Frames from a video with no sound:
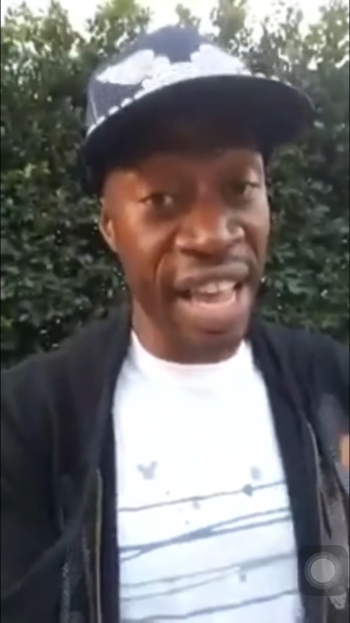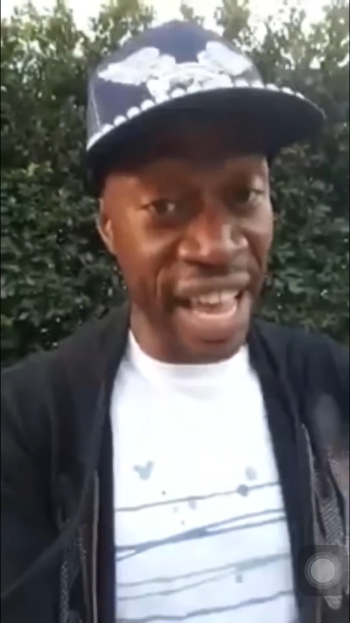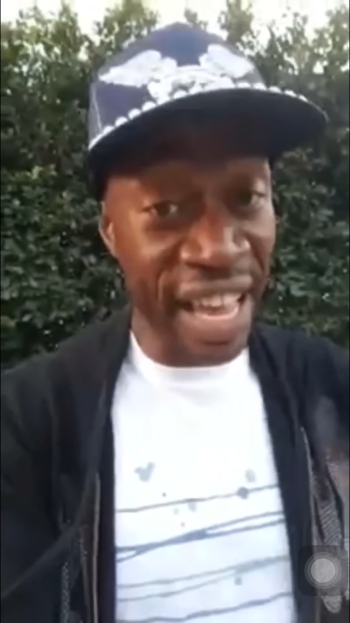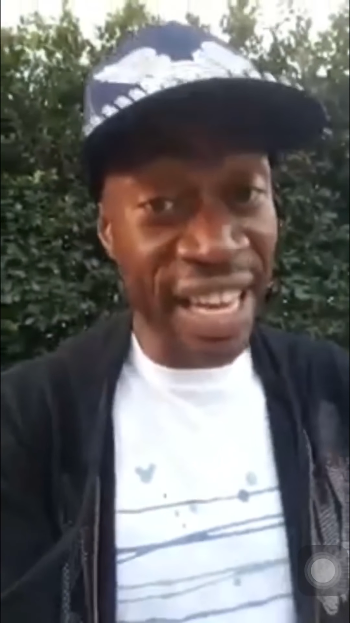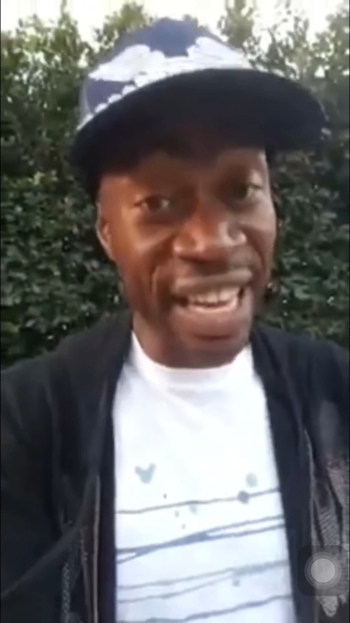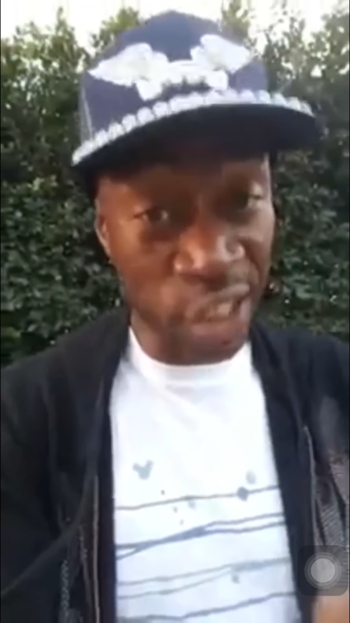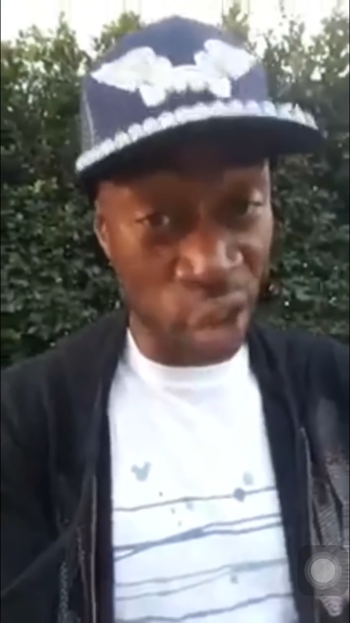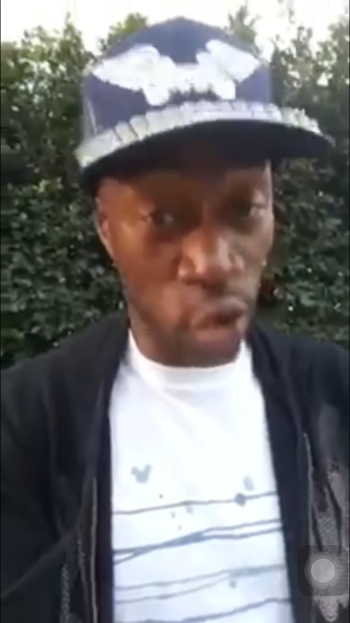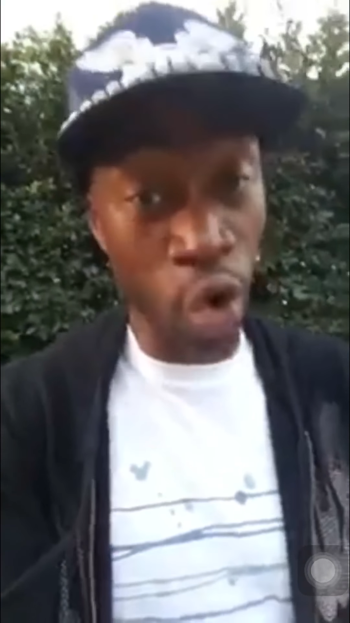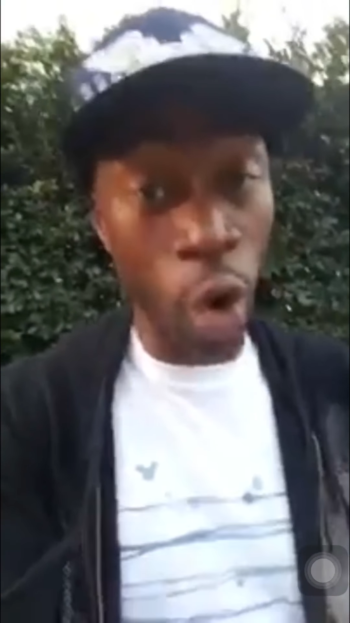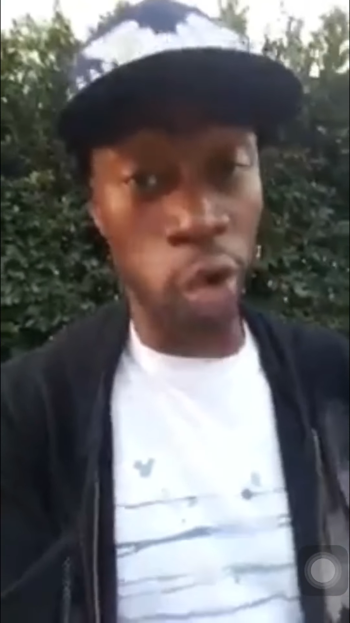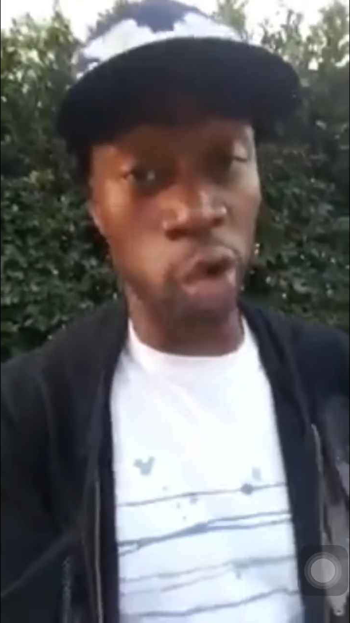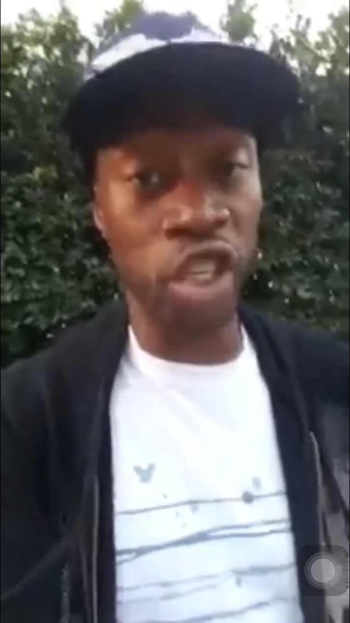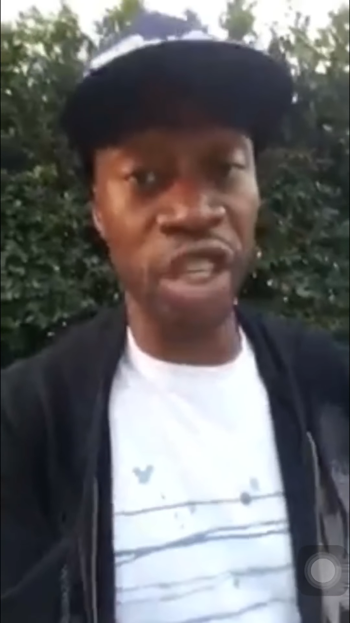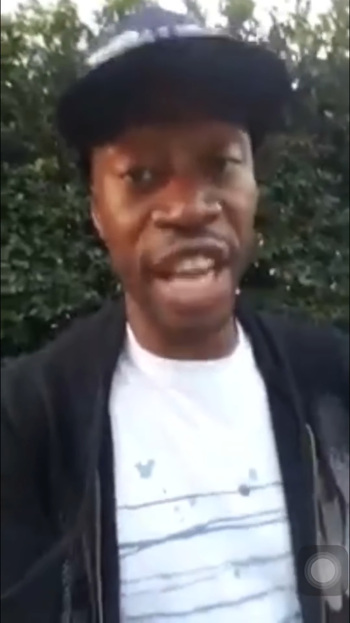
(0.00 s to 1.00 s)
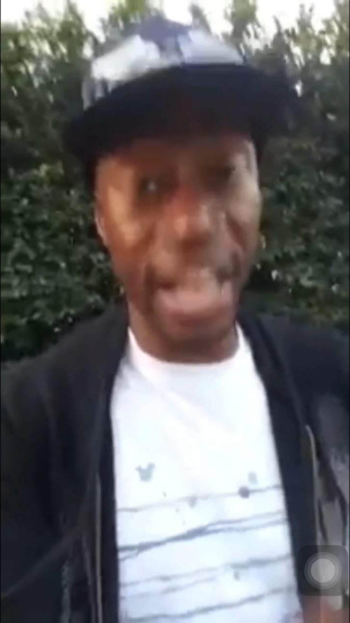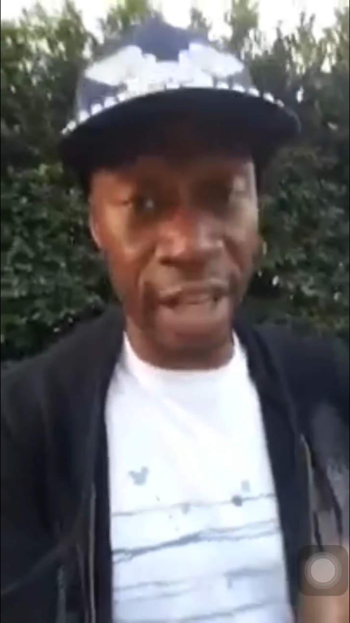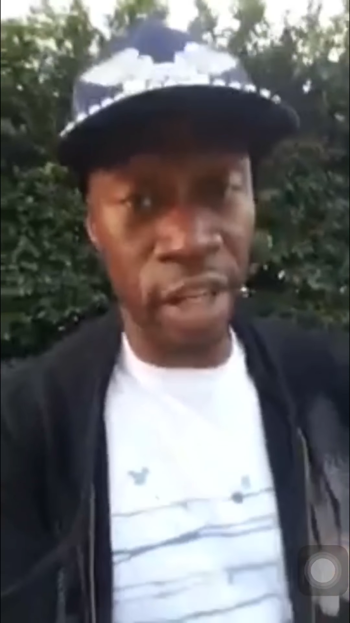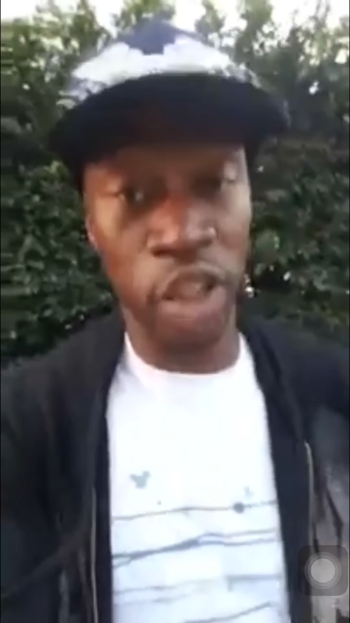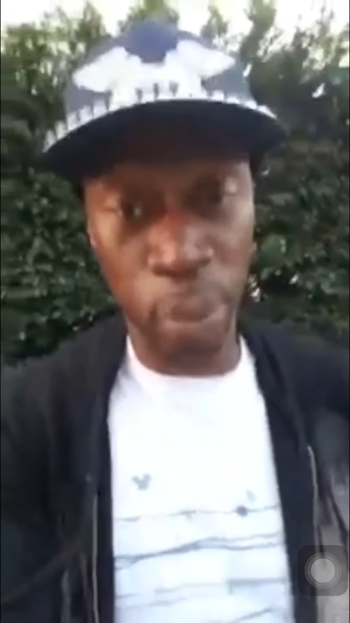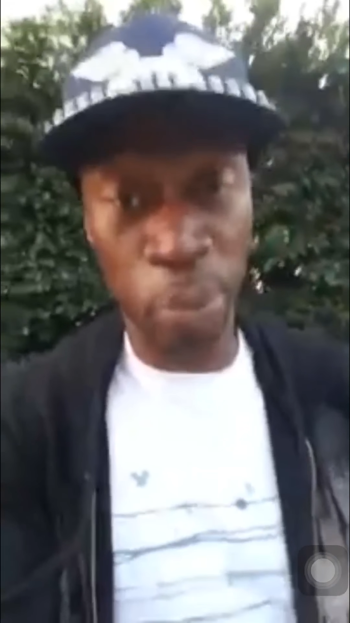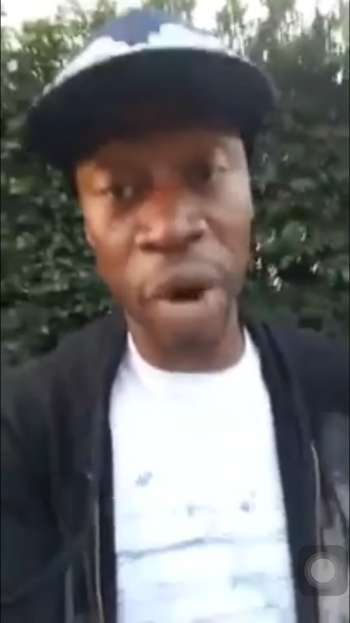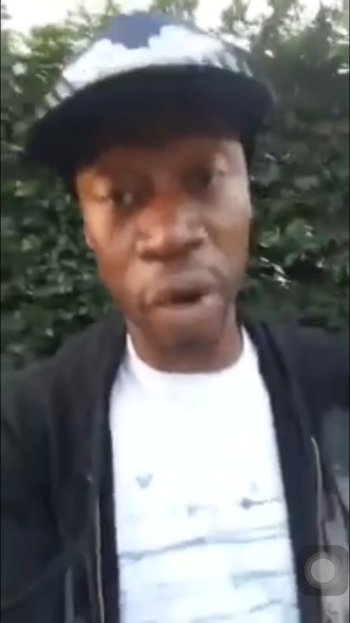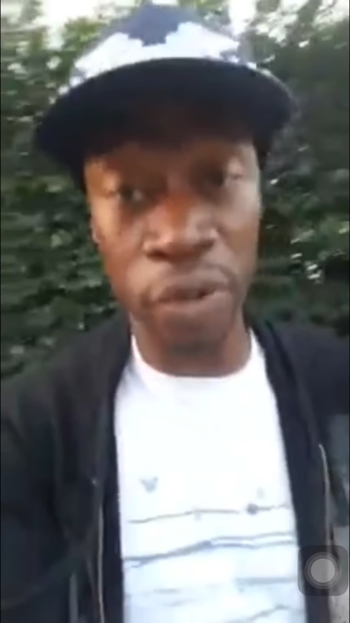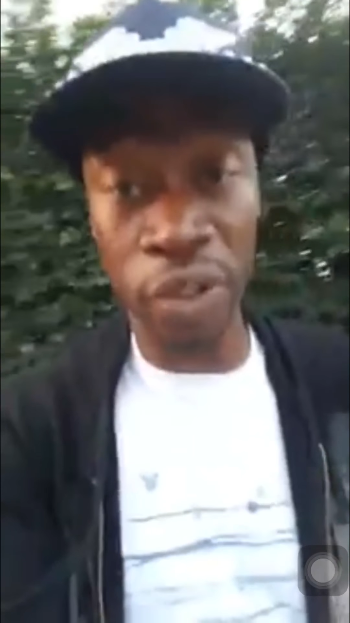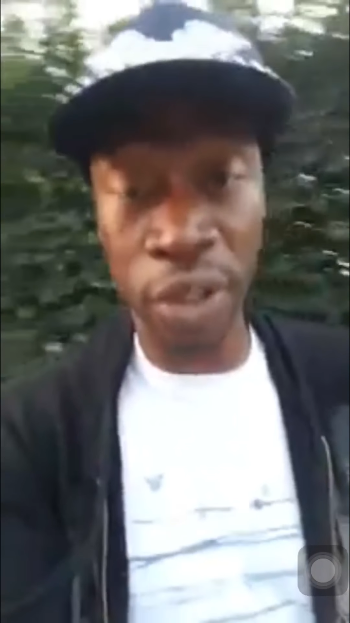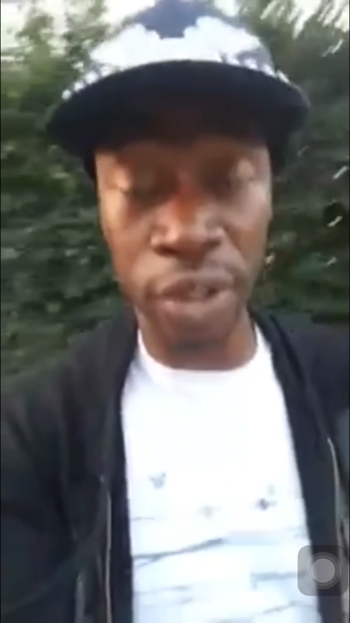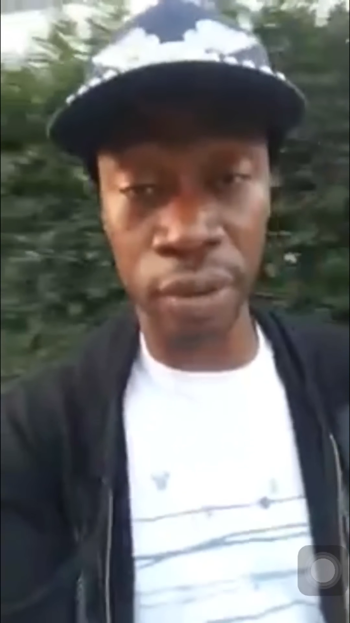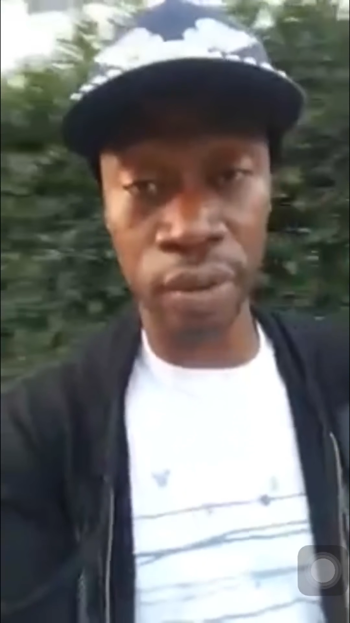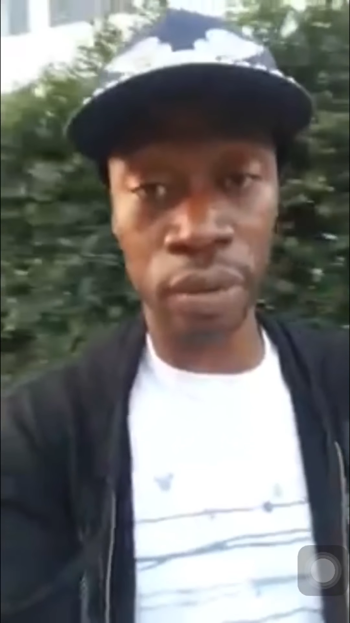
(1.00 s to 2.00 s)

in extortion and conspiracy.